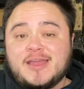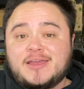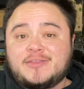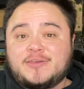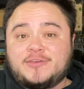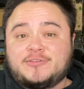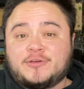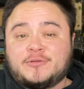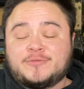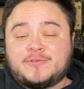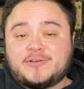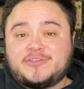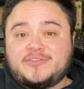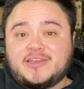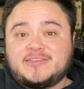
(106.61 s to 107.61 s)
They sold for
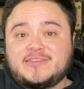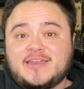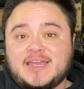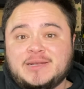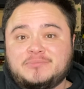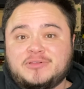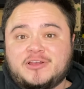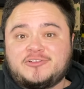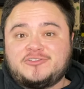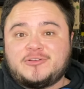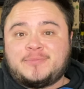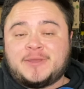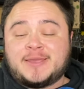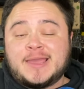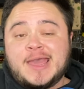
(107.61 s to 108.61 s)
$16 plus
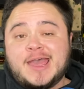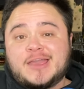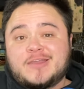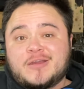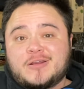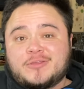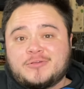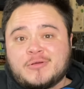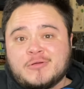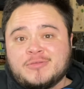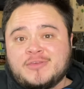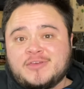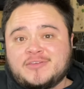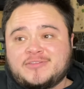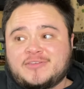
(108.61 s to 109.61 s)
shipping. Gonna throw
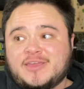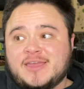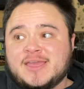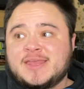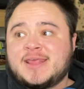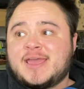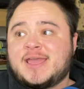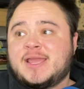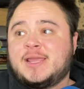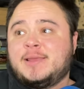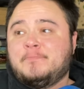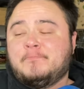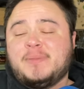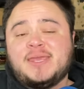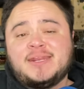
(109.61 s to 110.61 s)
this in a
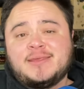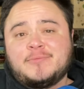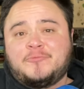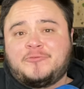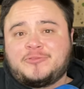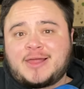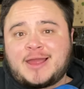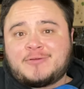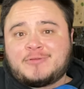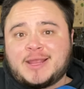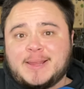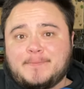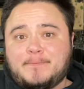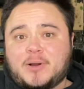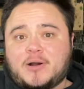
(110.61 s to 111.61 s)
medium flat
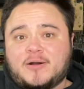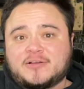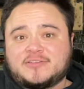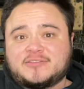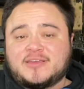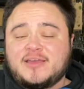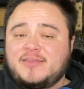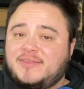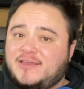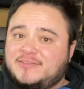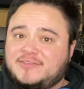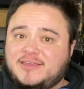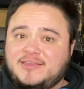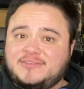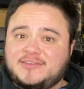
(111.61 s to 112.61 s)
rate box. That's
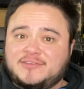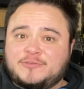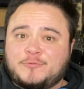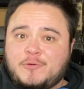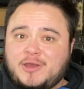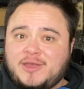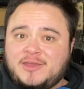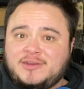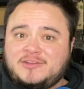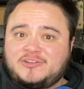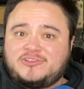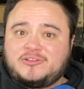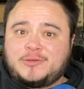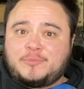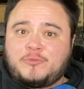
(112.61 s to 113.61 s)
the easiest way to
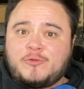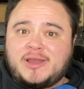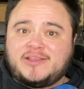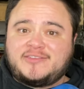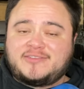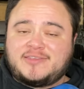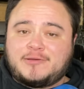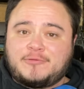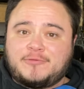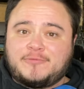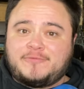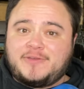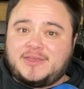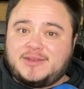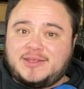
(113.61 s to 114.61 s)
ship weights that will
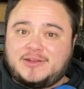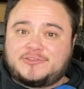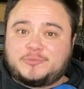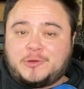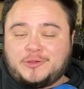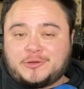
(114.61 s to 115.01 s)
fit in a smaller